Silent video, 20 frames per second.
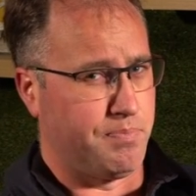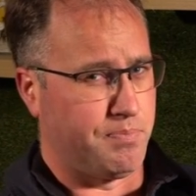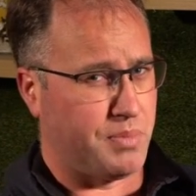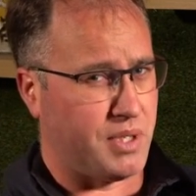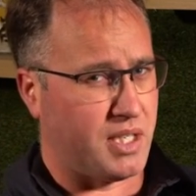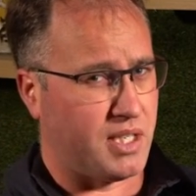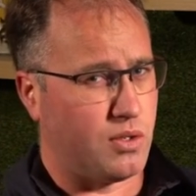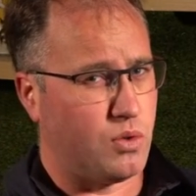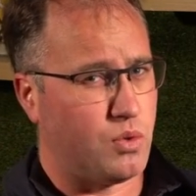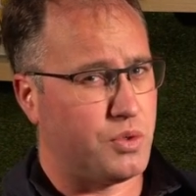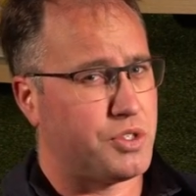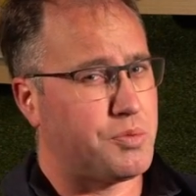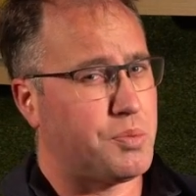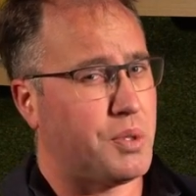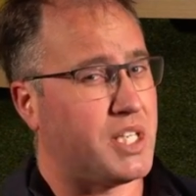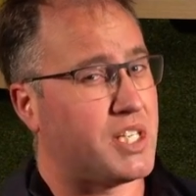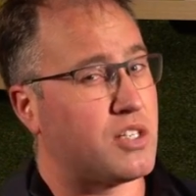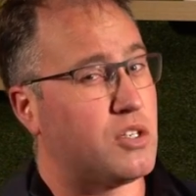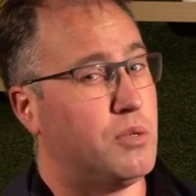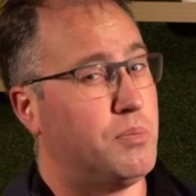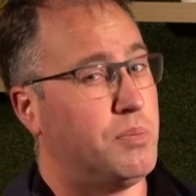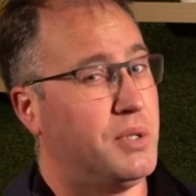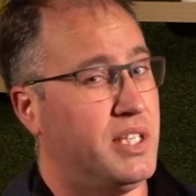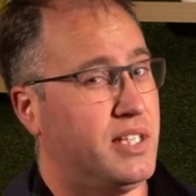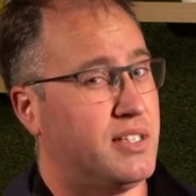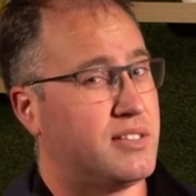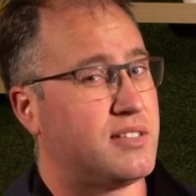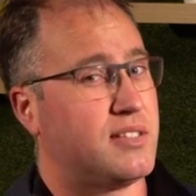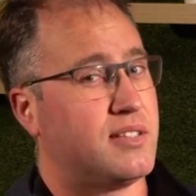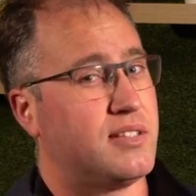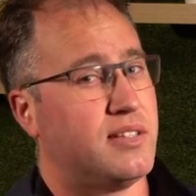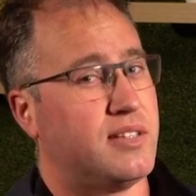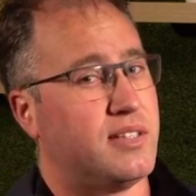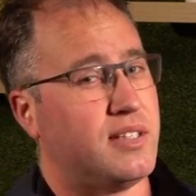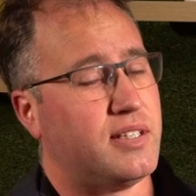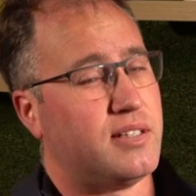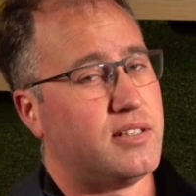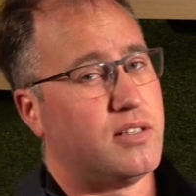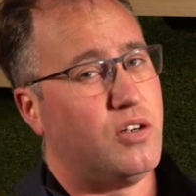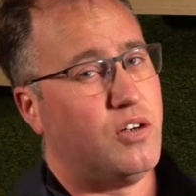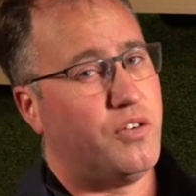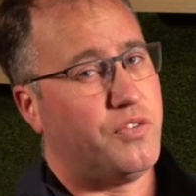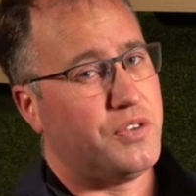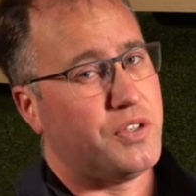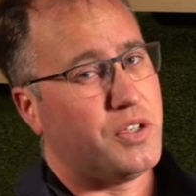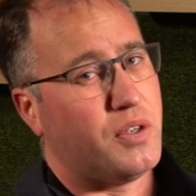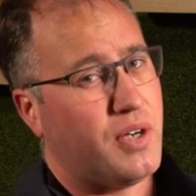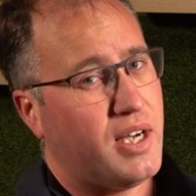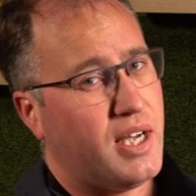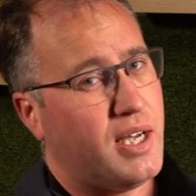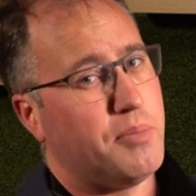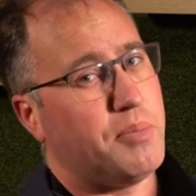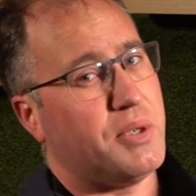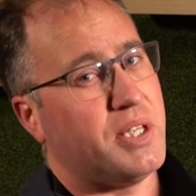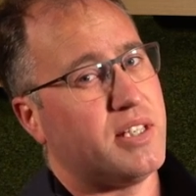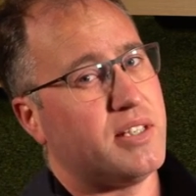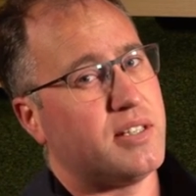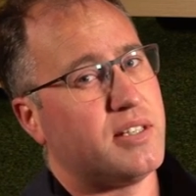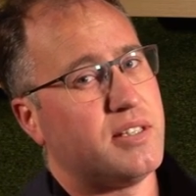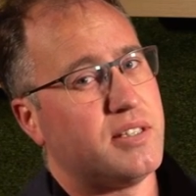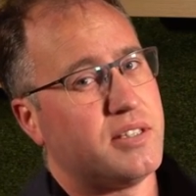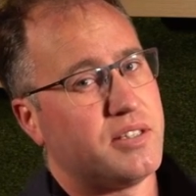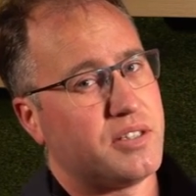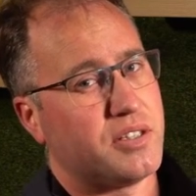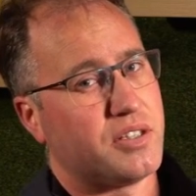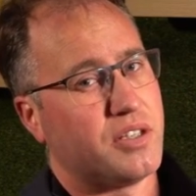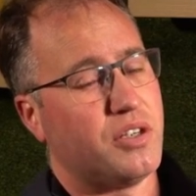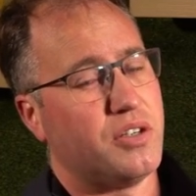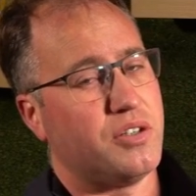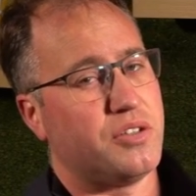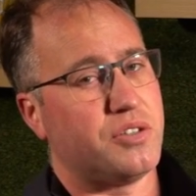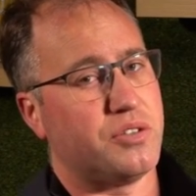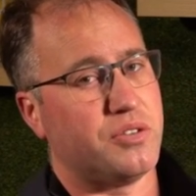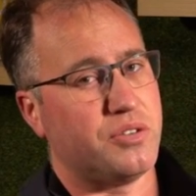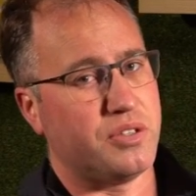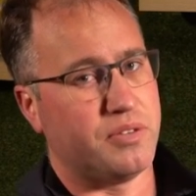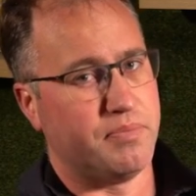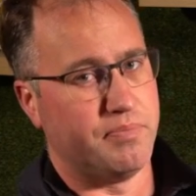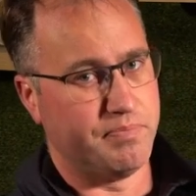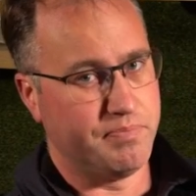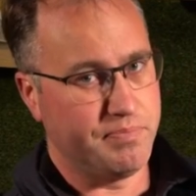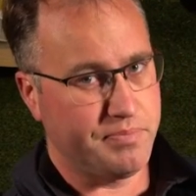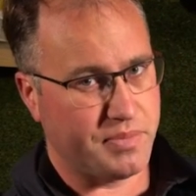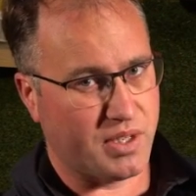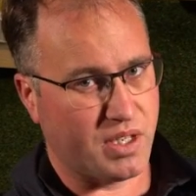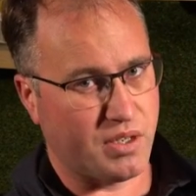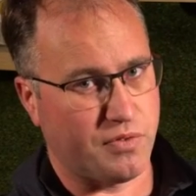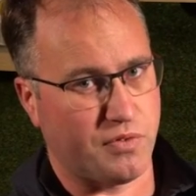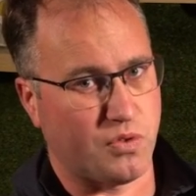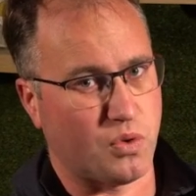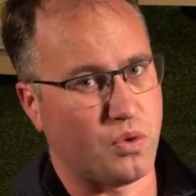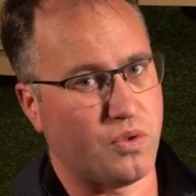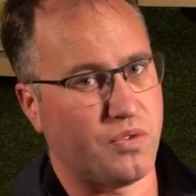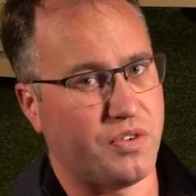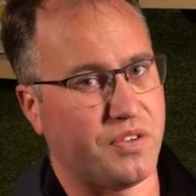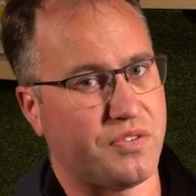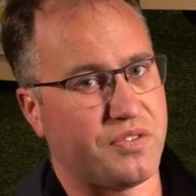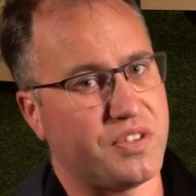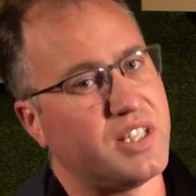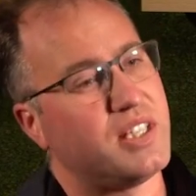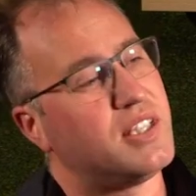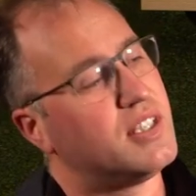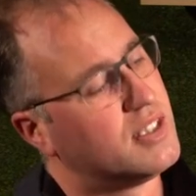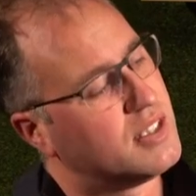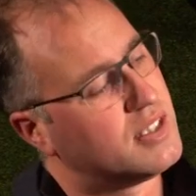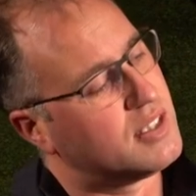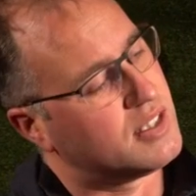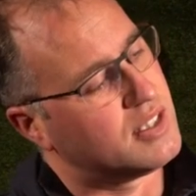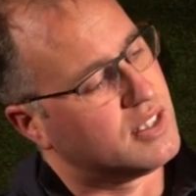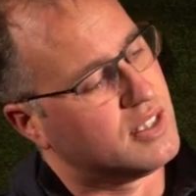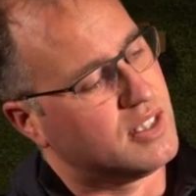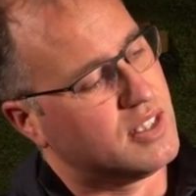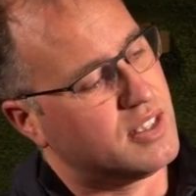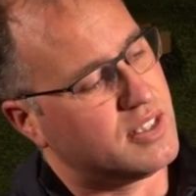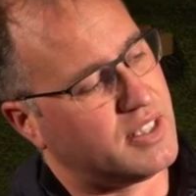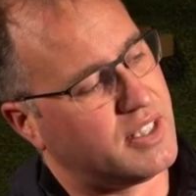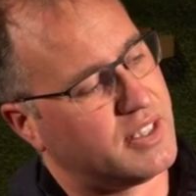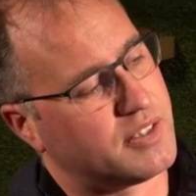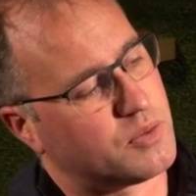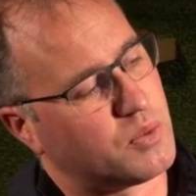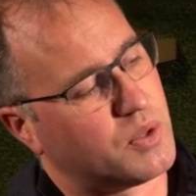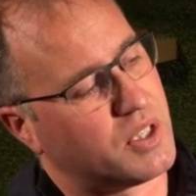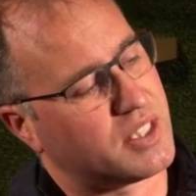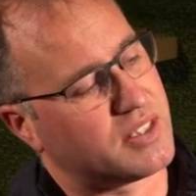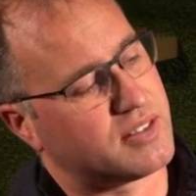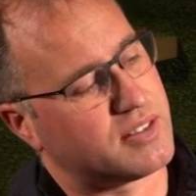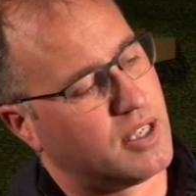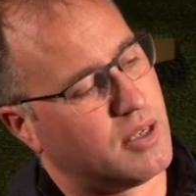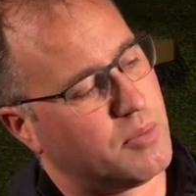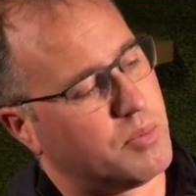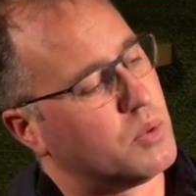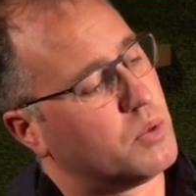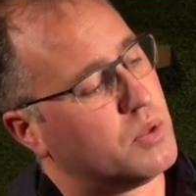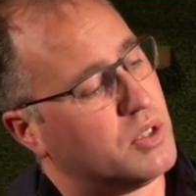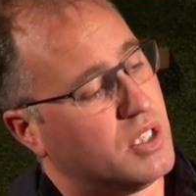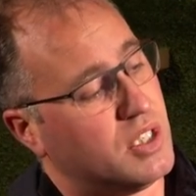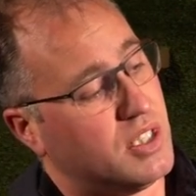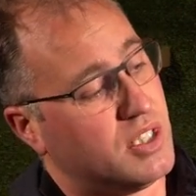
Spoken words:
but your lawn's pretty complex, then often you are better to go to a 450. That's one example.